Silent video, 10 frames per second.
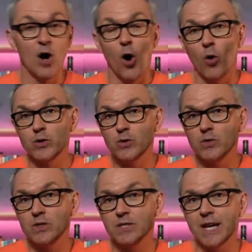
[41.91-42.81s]
also
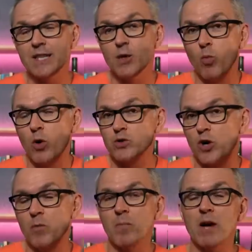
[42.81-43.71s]
designed the watch
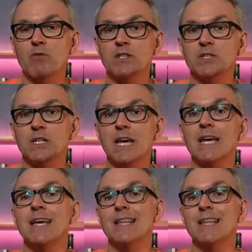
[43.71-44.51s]
on my wrist today,